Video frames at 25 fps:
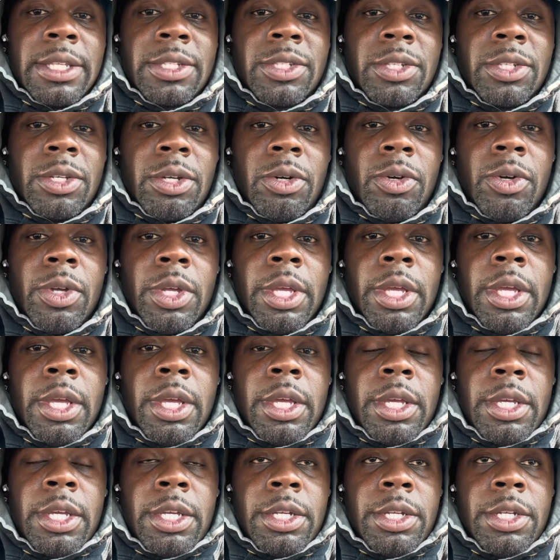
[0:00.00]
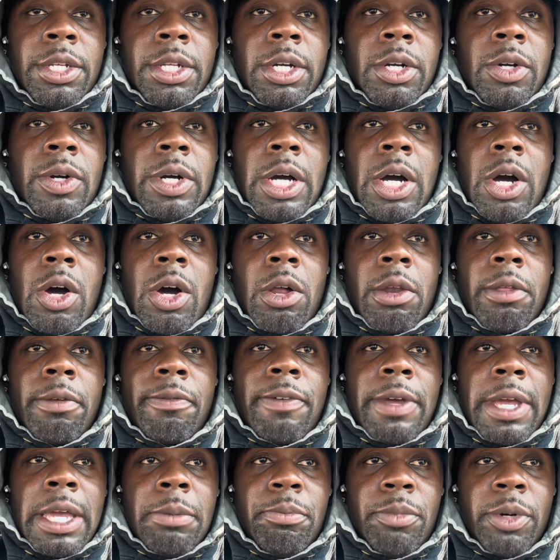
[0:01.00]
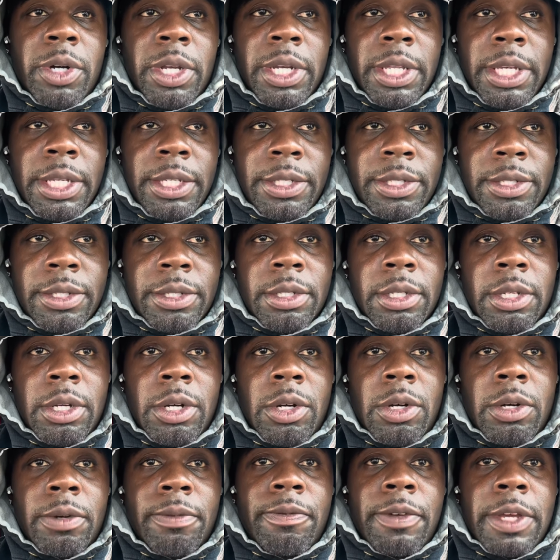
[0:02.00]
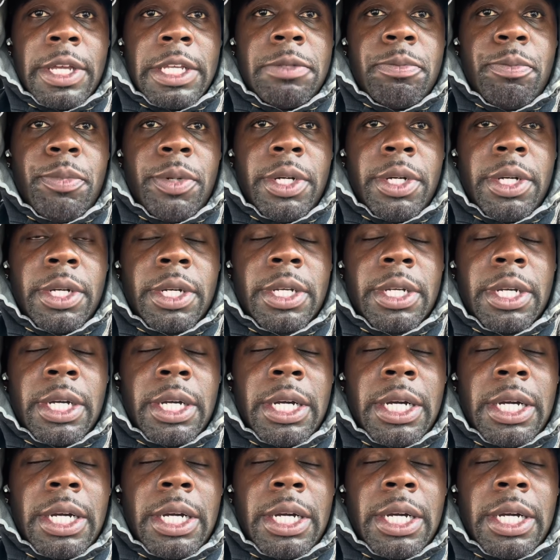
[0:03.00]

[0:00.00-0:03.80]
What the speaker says: So, you know, Hall of Fame Bullies on Facebook.